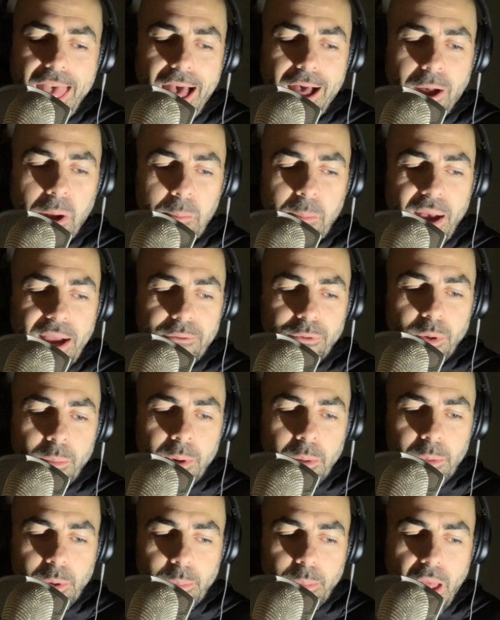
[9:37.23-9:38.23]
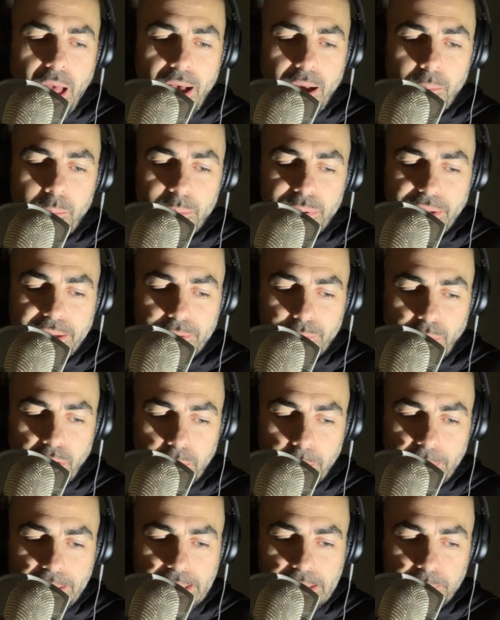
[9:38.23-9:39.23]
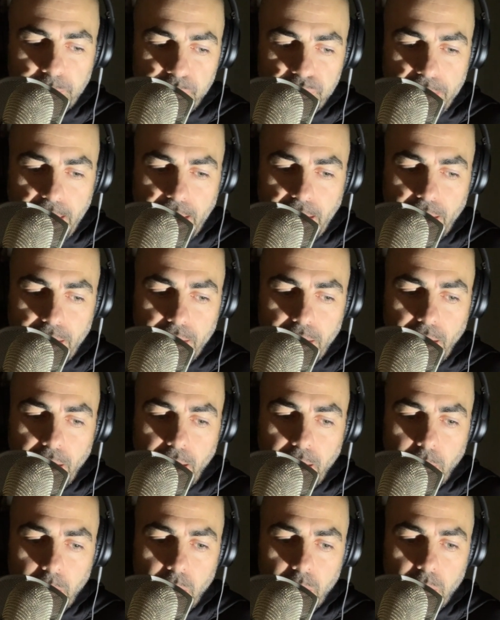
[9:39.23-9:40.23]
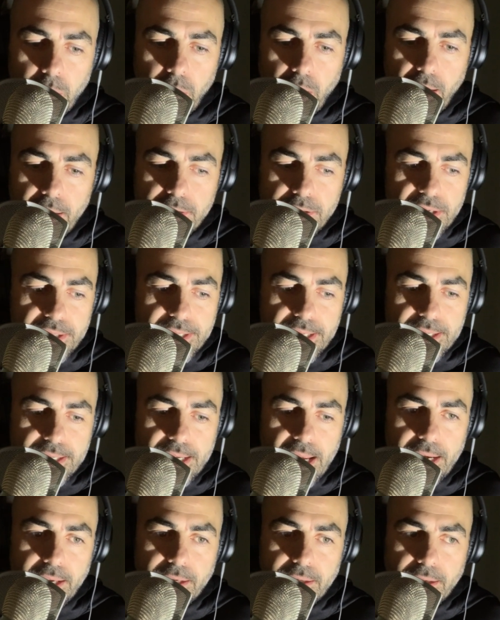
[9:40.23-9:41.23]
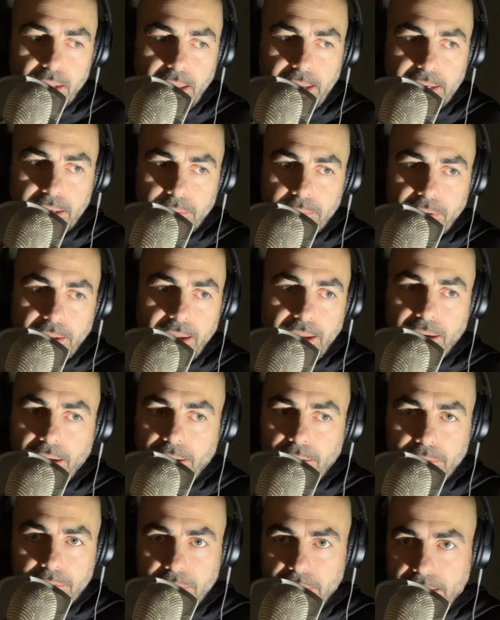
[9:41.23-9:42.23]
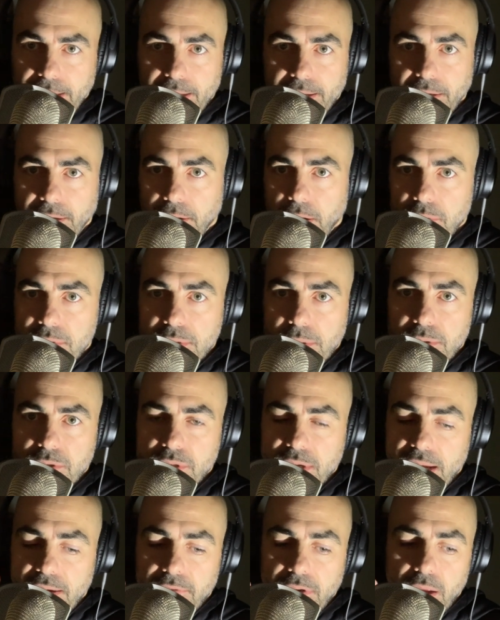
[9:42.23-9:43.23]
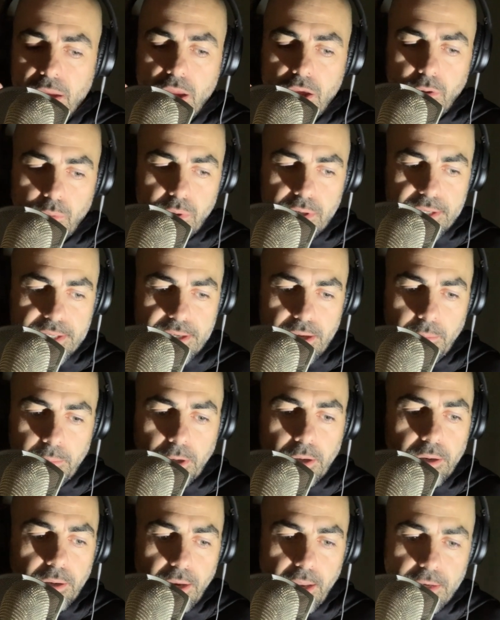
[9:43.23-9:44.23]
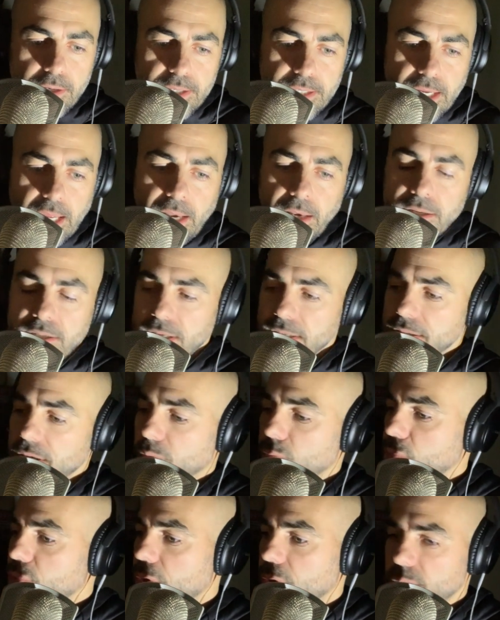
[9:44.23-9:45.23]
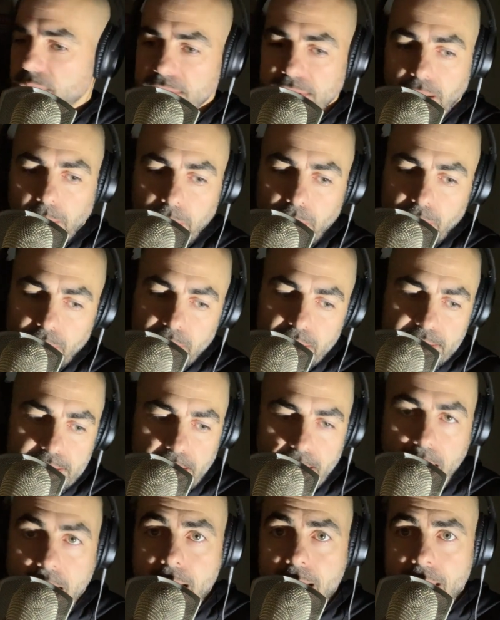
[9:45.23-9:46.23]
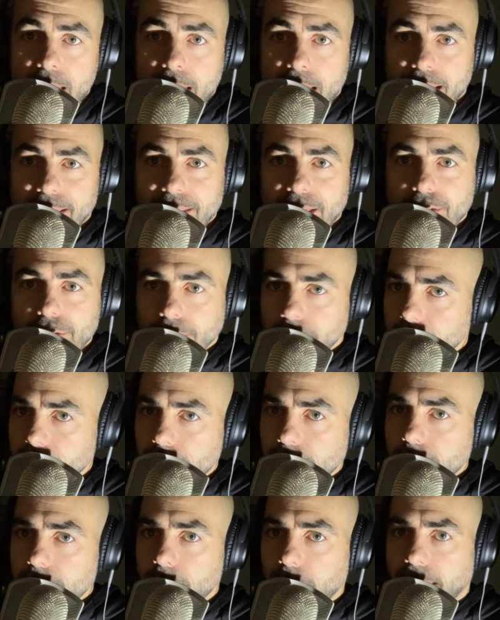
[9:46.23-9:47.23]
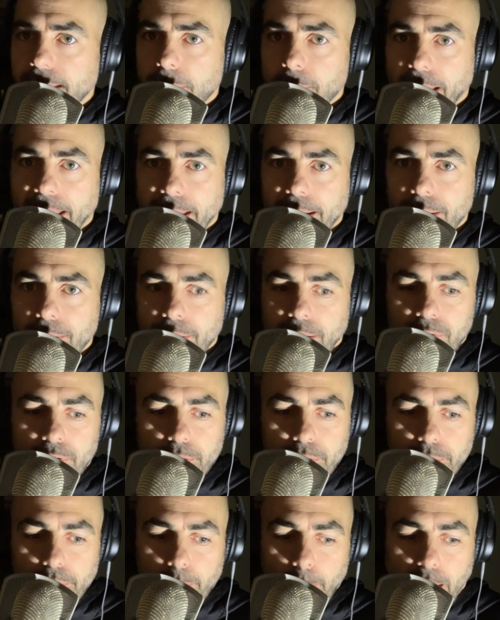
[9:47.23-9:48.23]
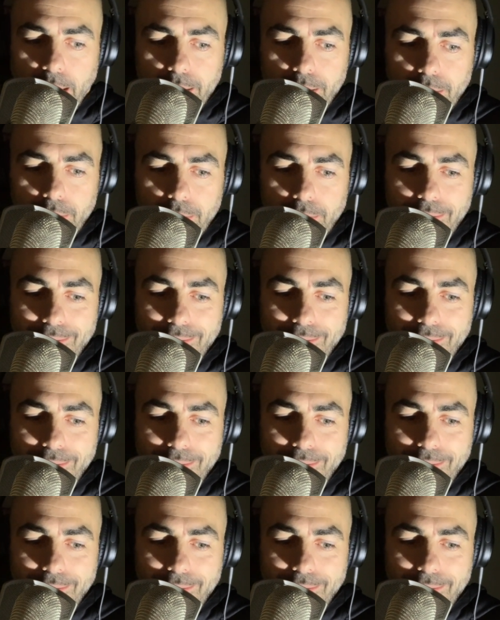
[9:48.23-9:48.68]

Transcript: I remember playing rugby, and I just decided like the hair needed to go. So I shaved one summer and just kind of just a real stubble and this and that. And then literally like my hair never grew back.